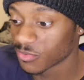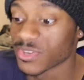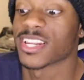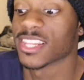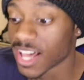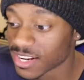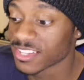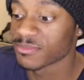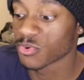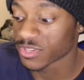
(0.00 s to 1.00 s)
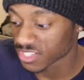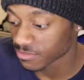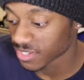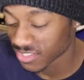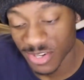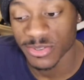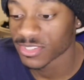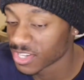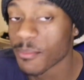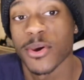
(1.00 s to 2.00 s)
We got a lot of these boys coming, so
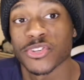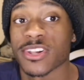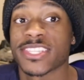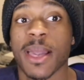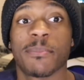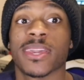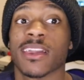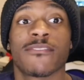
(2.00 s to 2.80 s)
make sure I tap in.